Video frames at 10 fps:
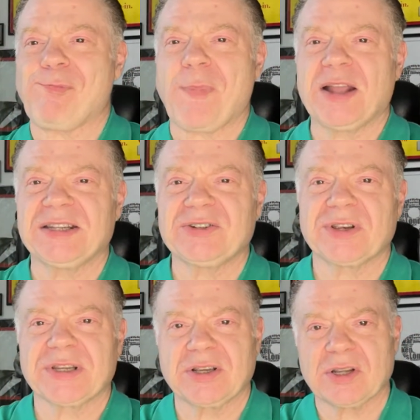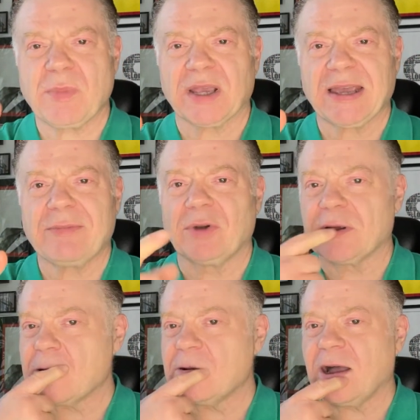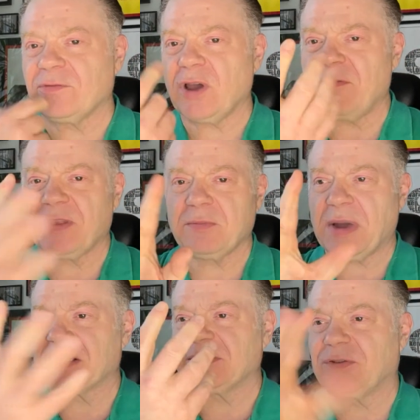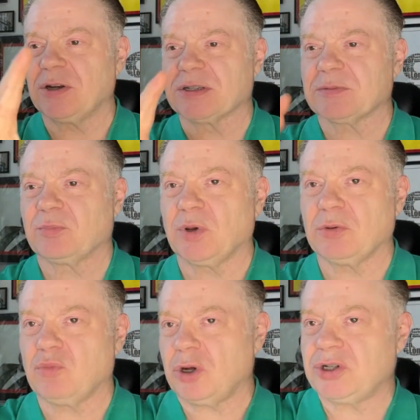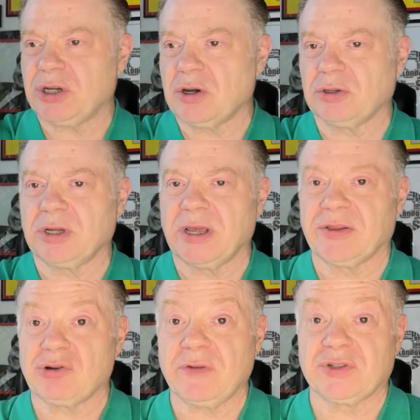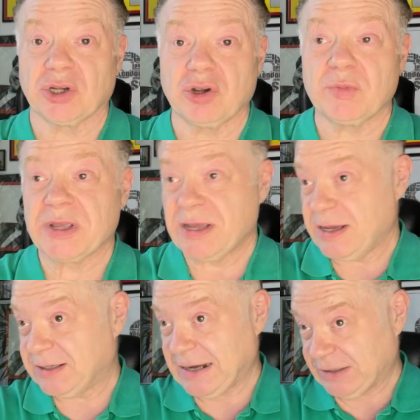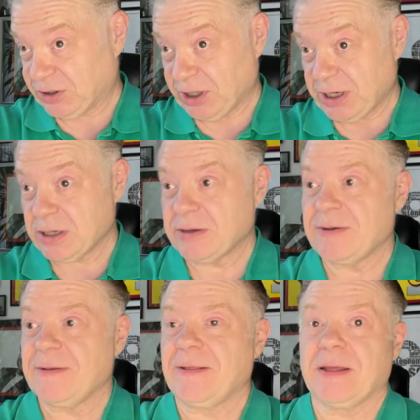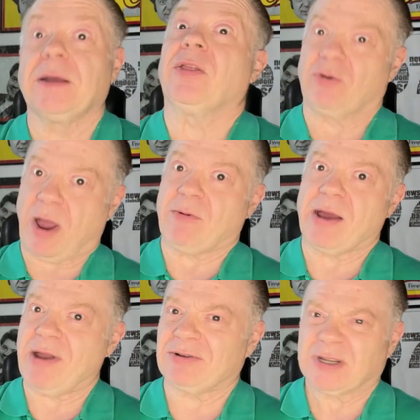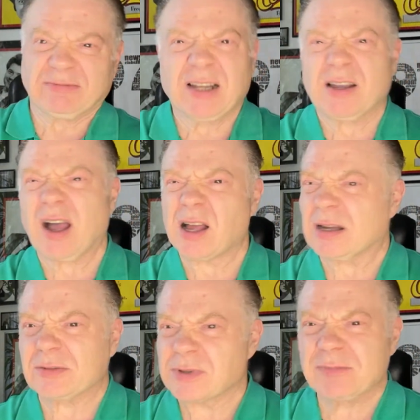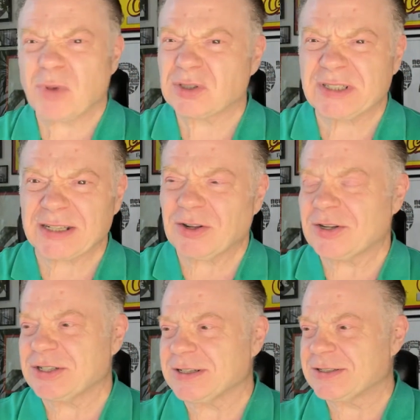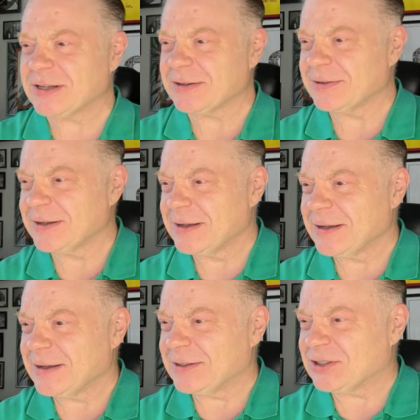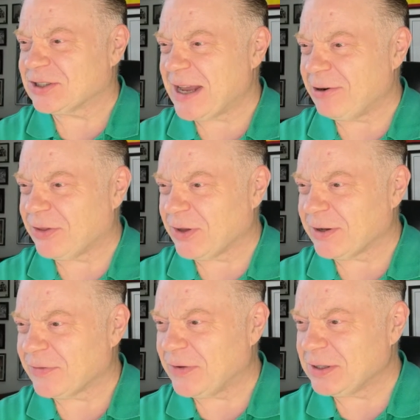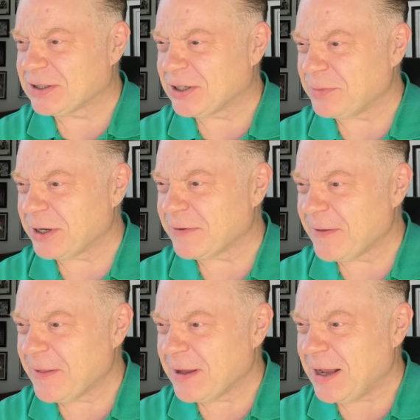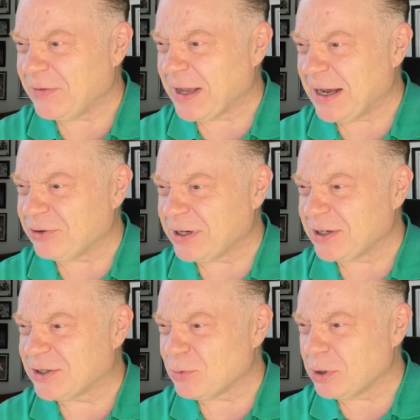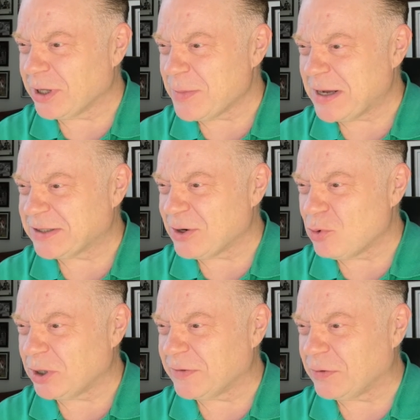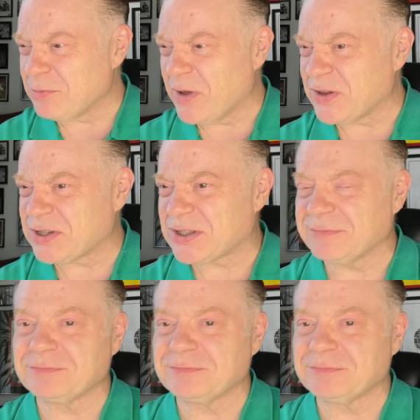It's interesting because on my camera, I've got everything back to front, but watching on the Groove Tube, it's actually the right way around. God, modern technology, it's a scary thing. Phil Sumner. Evening, Adrian, and to all the amazing, wonderful mothers.